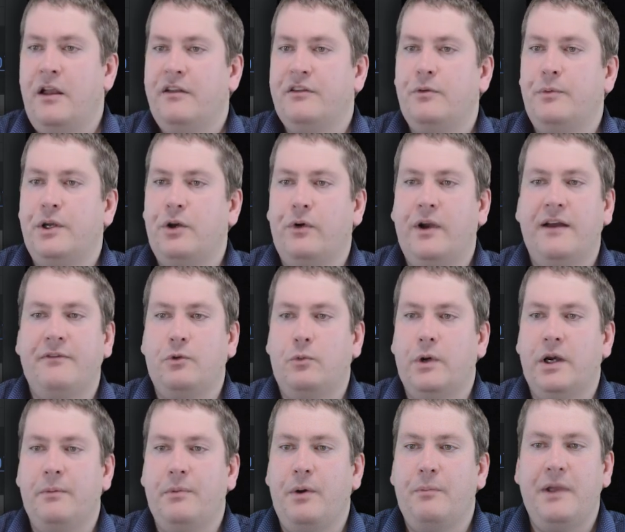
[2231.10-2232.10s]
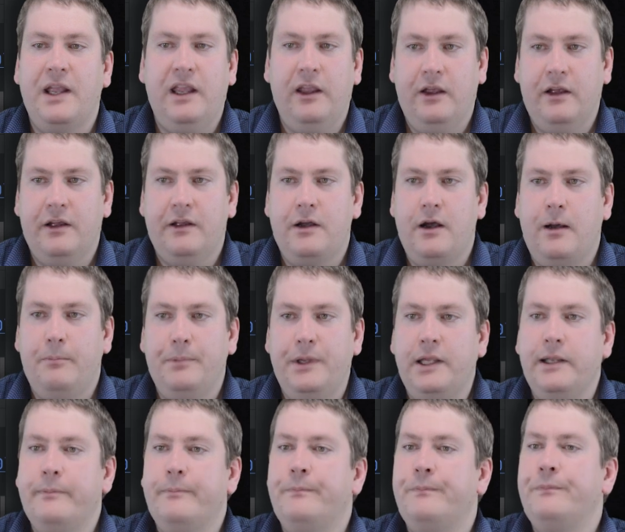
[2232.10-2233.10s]
So we don't have to worry about making a copy.
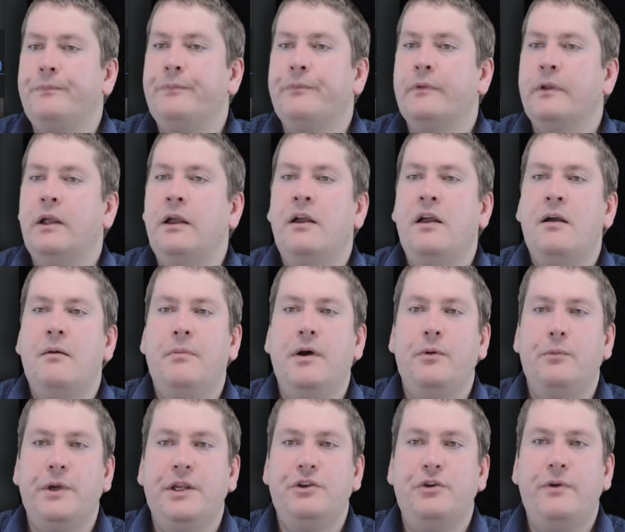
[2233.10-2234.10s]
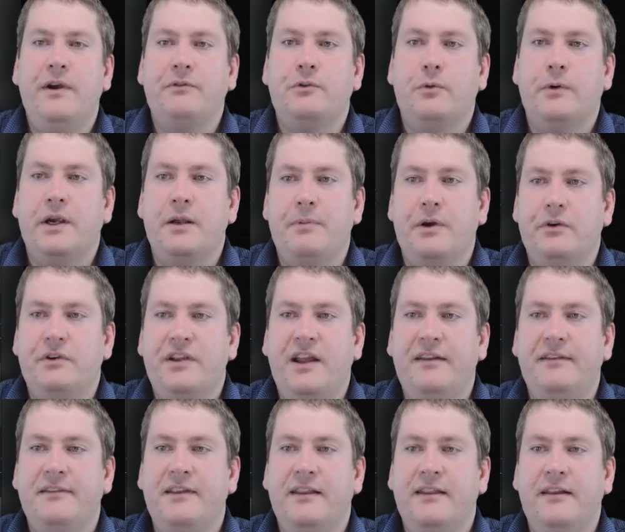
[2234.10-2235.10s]
But we do have to worry about
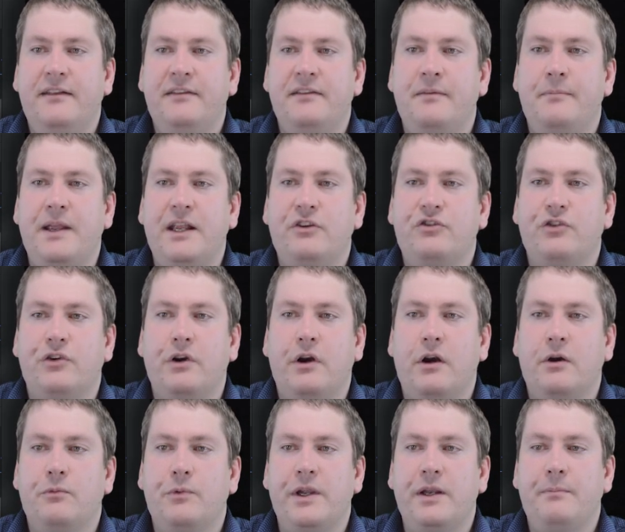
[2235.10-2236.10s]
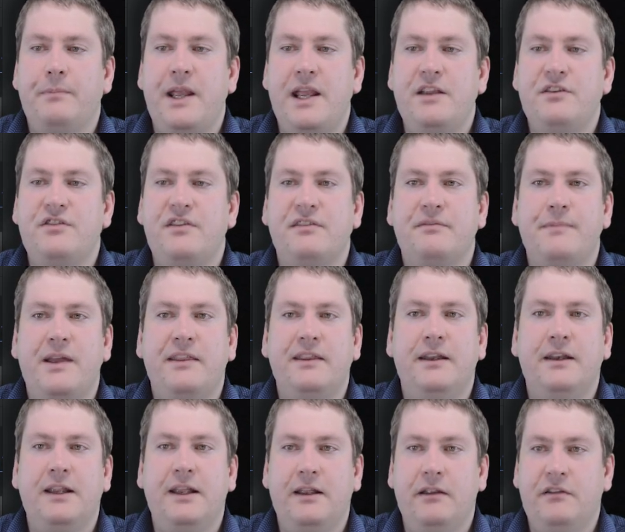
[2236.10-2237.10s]
testing this to make sure our read pages
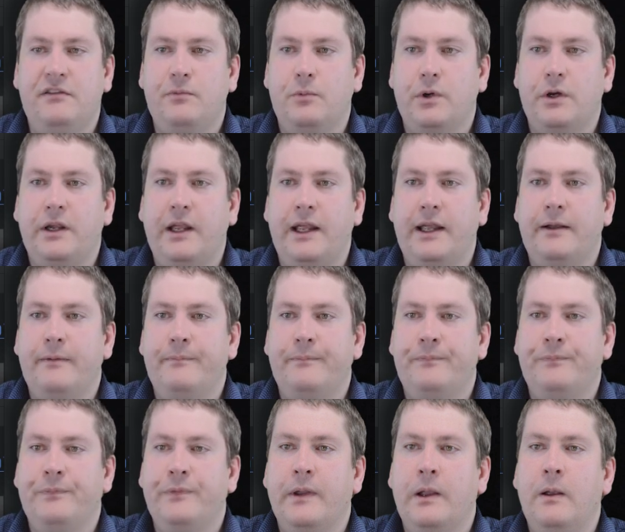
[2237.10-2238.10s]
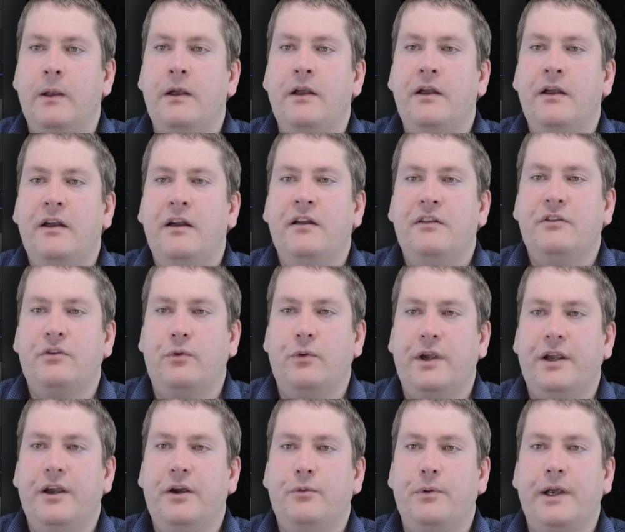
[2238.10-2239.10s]
method is working. So
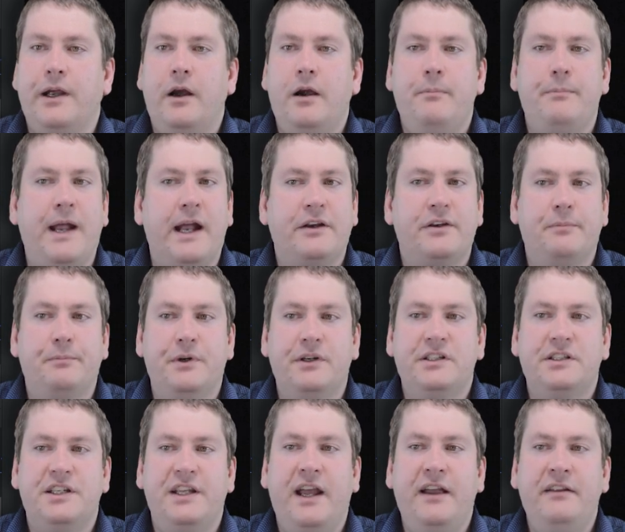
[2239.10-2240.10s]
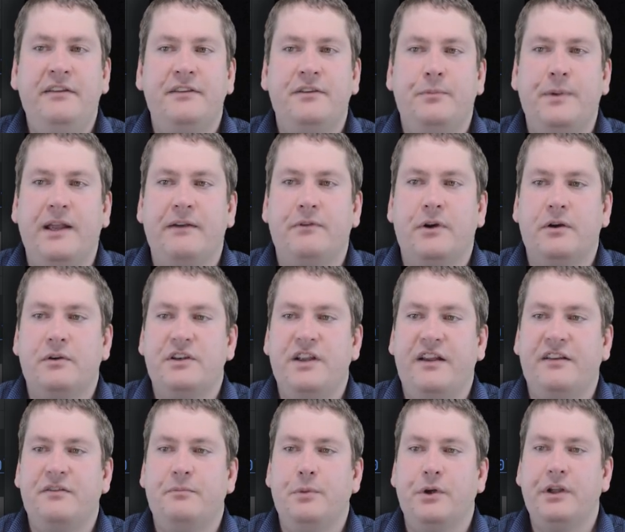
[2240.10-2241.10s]
here we are back to book test. We have our
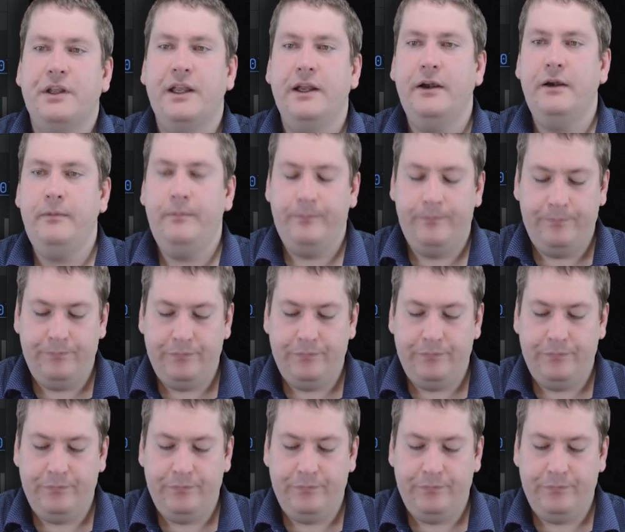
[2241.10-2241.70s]
test book here.